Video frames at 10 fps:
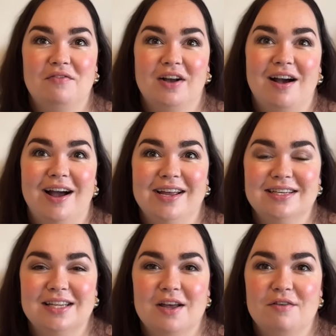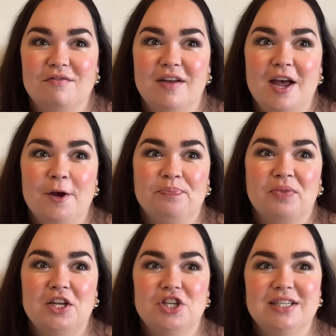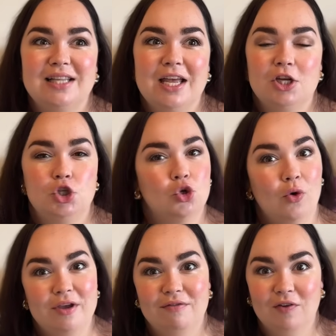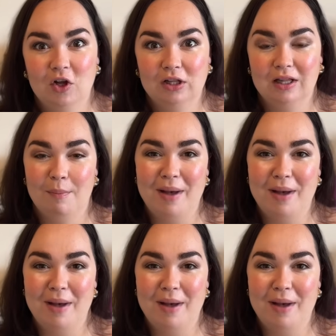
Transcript: a kind of just like joyful